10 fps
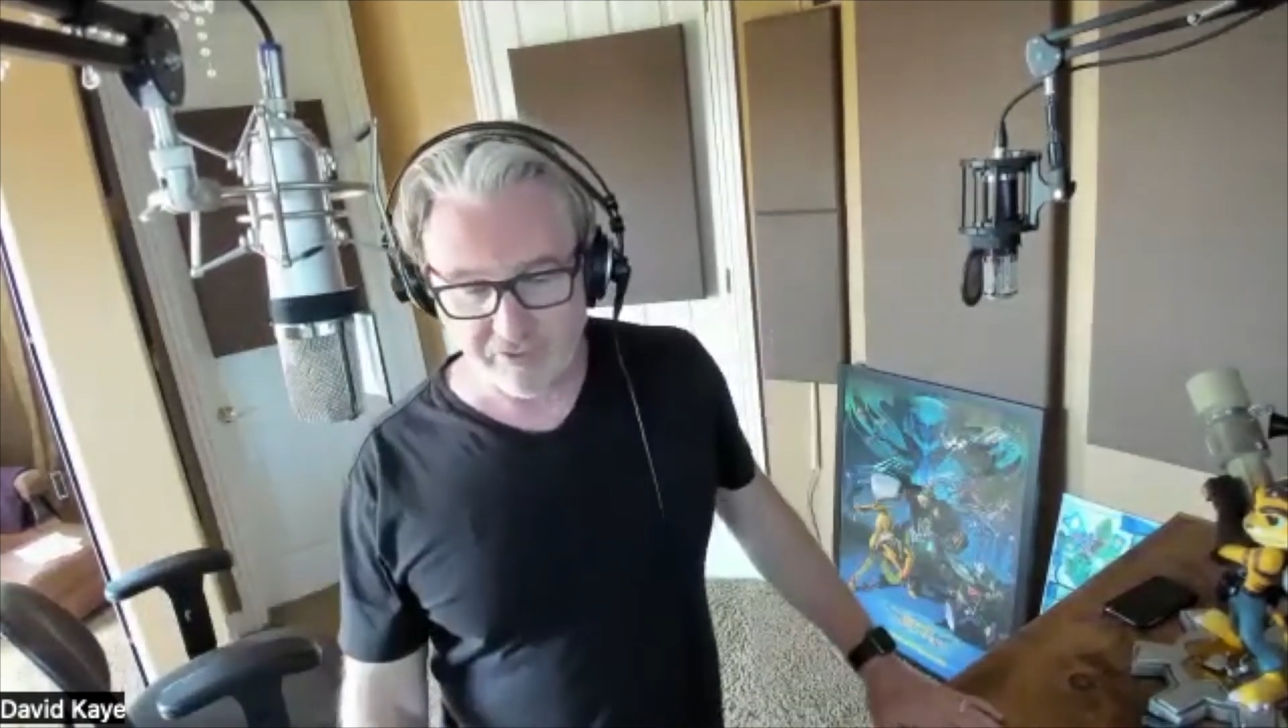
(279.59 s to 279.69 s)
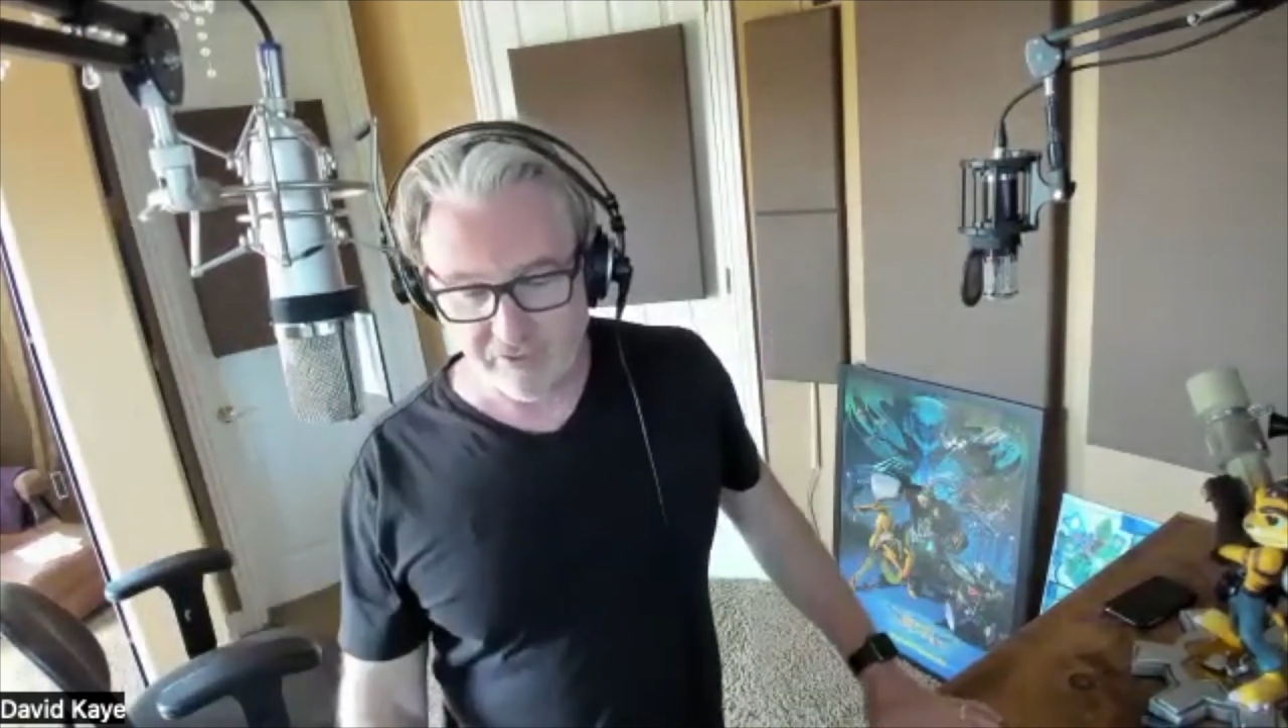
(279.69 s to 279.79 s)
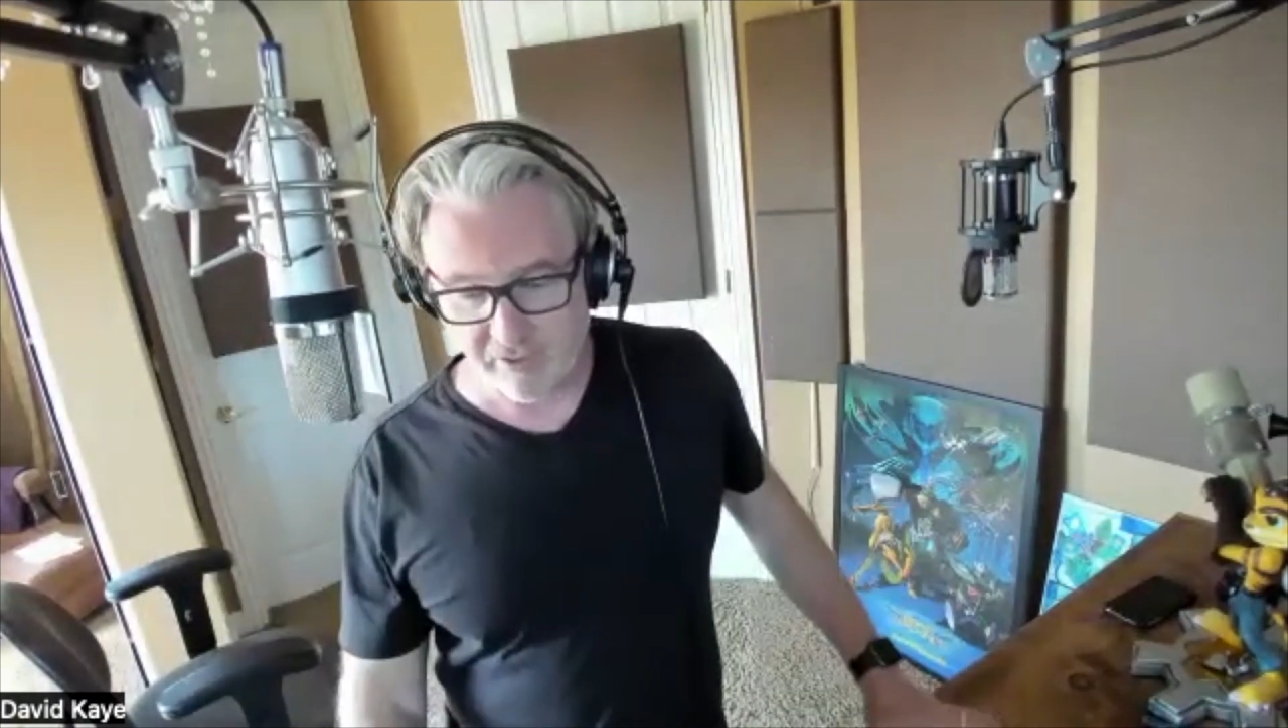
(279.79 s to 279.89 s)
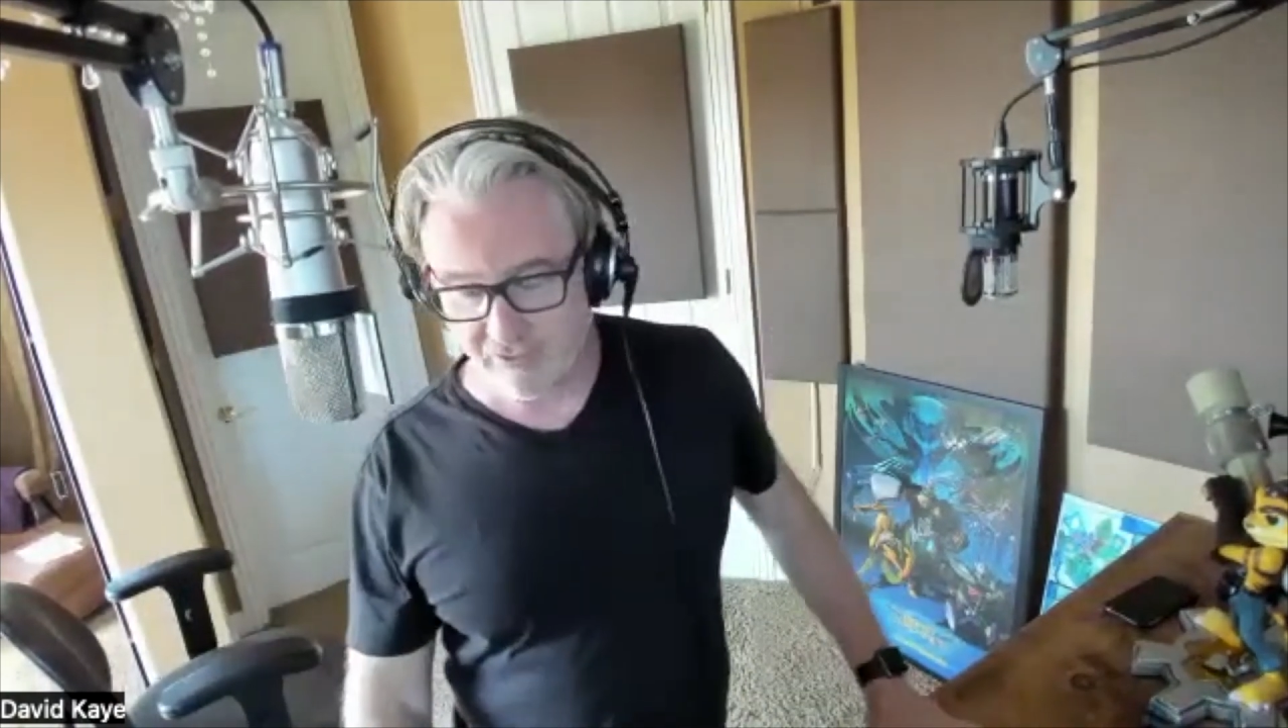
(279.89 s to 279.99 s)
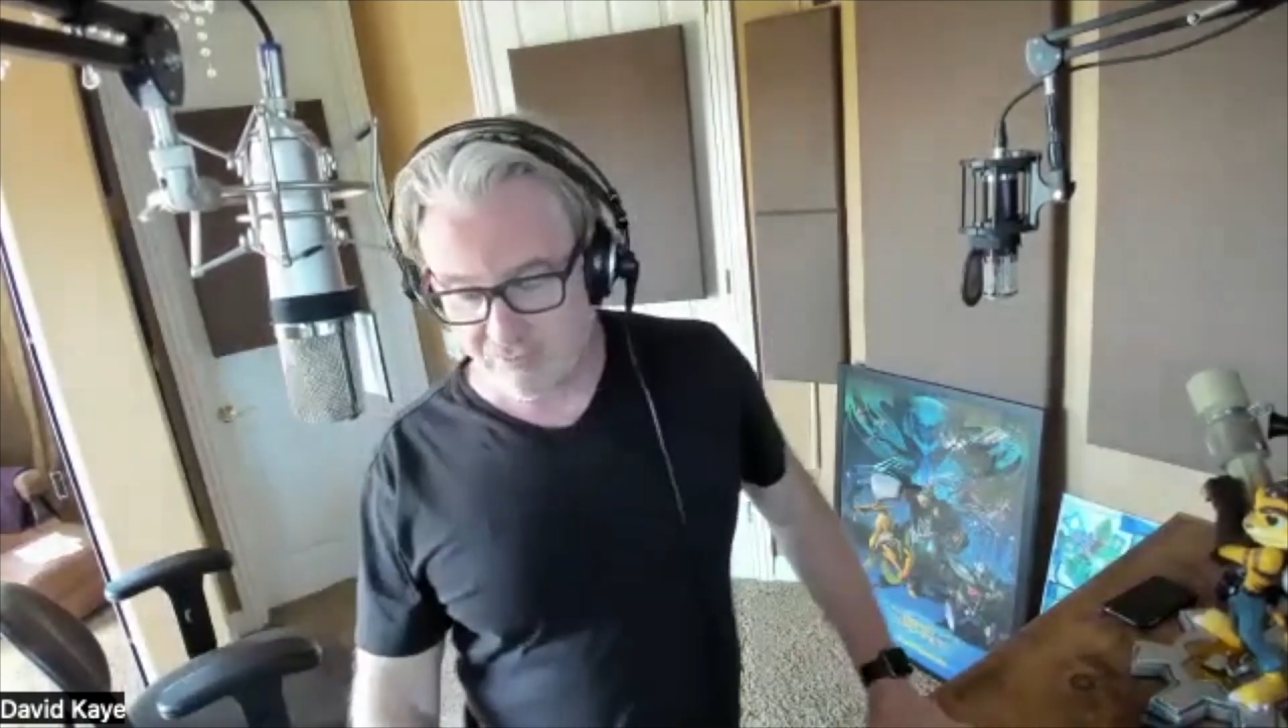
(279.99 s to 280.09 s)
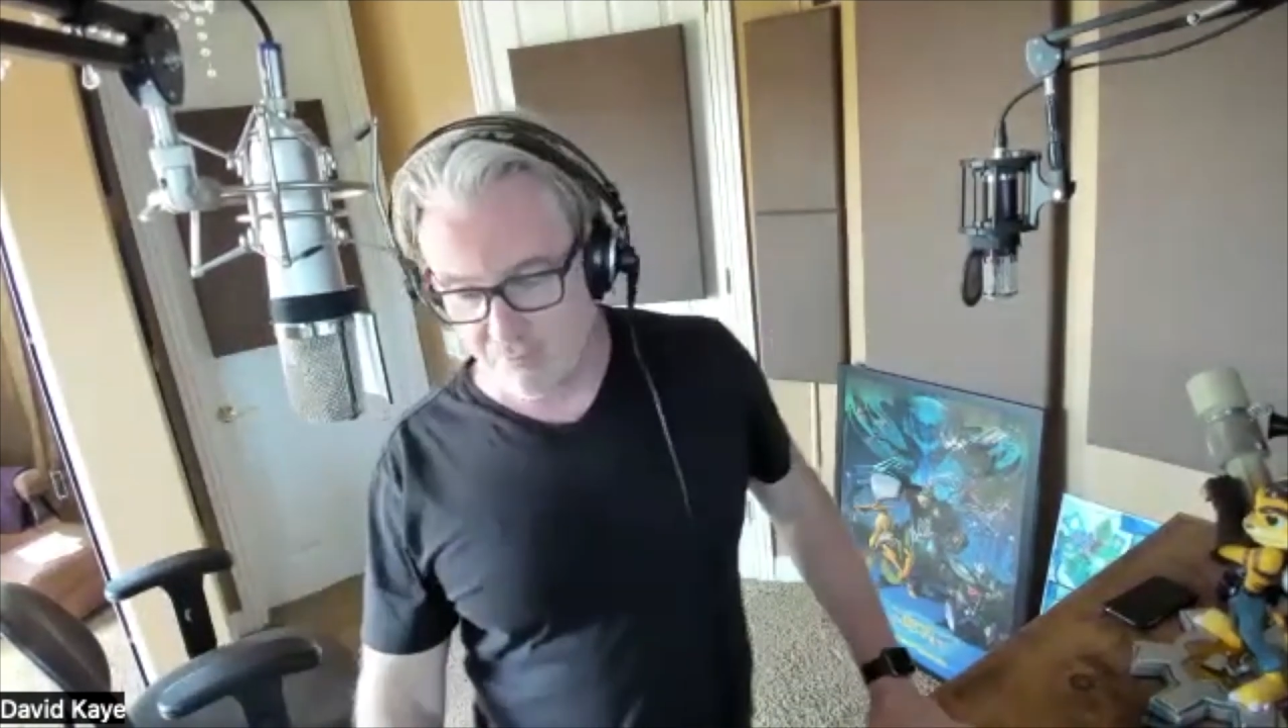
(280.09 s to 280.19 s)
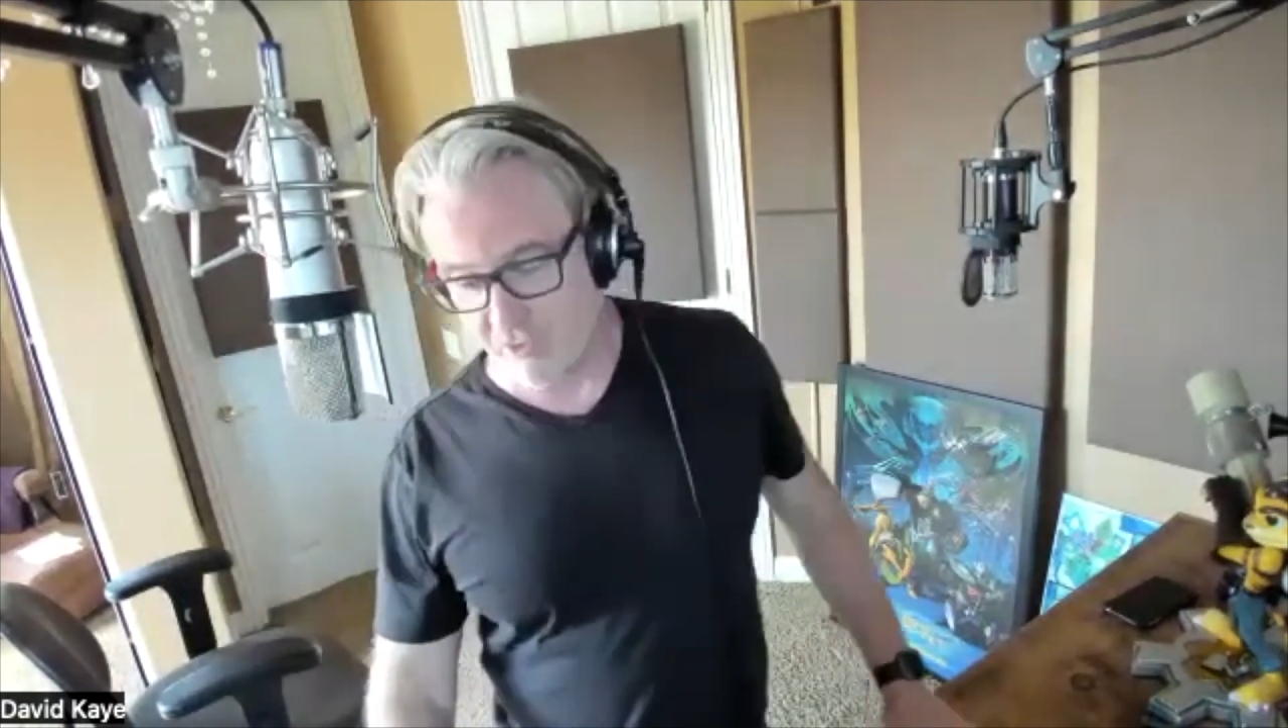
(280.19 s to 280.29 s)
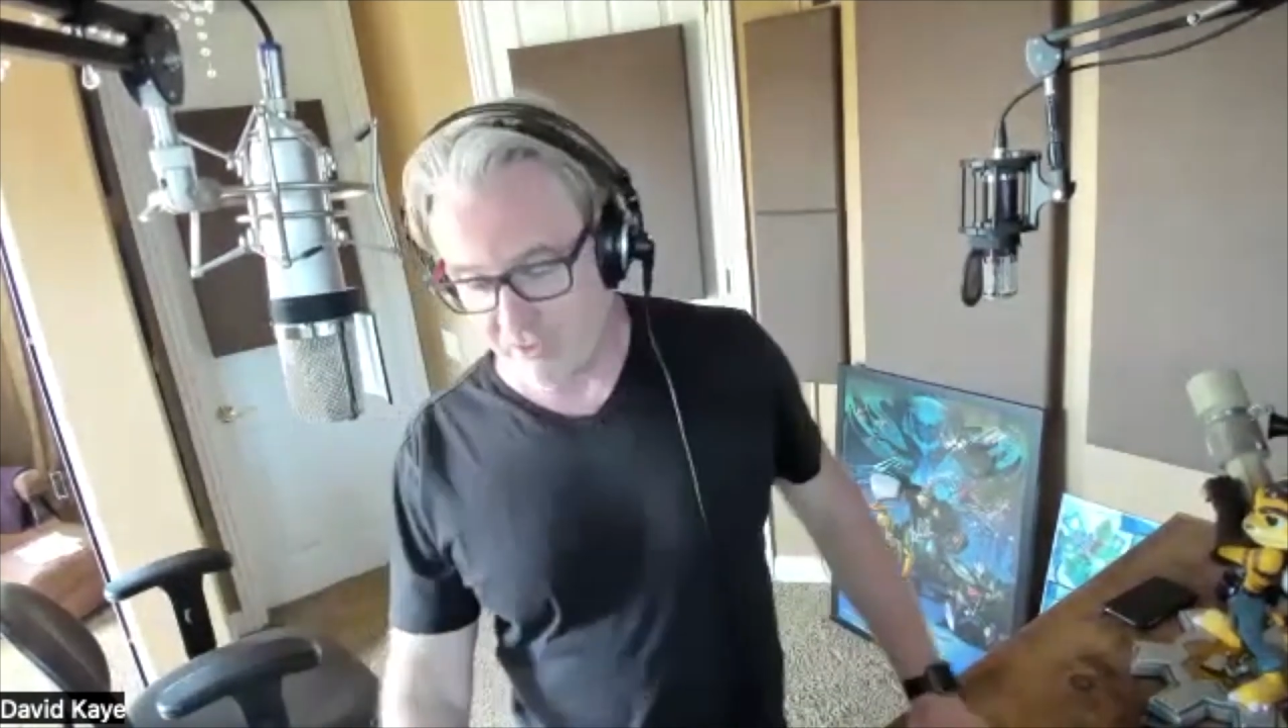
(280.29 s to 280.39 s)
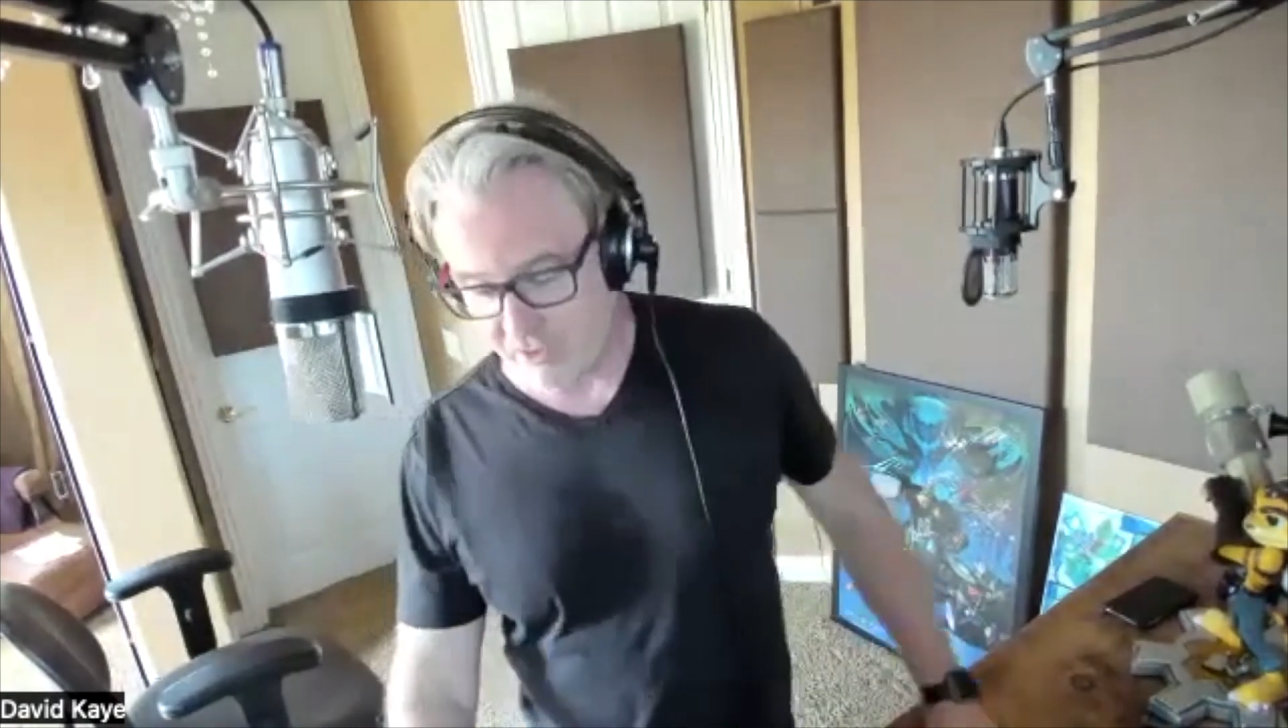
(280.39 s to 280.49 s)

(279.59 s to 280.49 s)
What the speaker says: in the small town. He